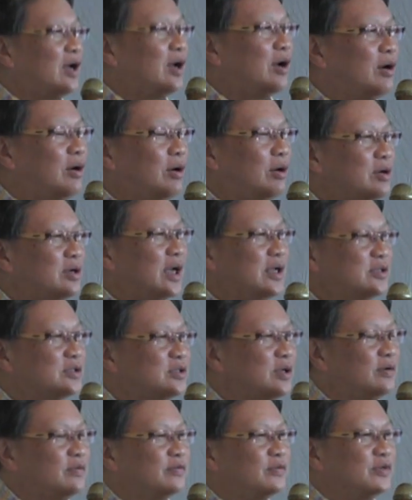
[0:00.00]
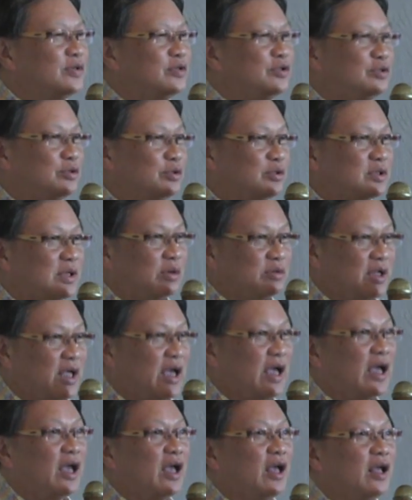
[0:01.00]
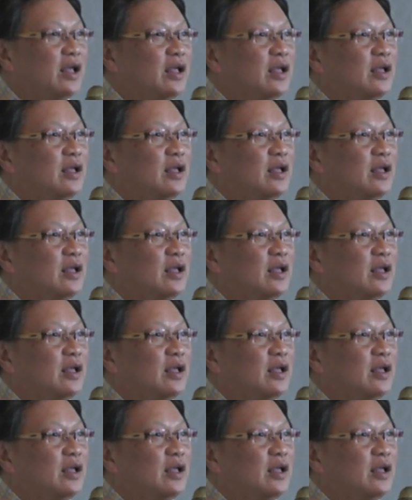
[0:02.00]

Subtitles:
are all kinds of issues out there.